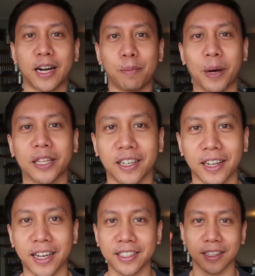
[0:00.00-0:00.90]
Garapata
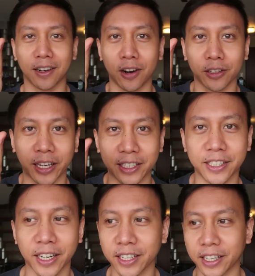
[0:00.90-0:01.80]
guys are like
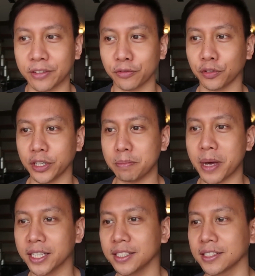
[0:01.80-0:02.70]
tick and flea
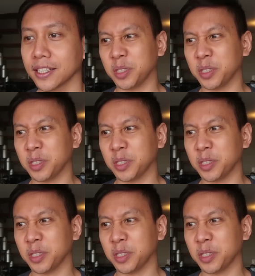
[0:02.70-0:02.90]
meds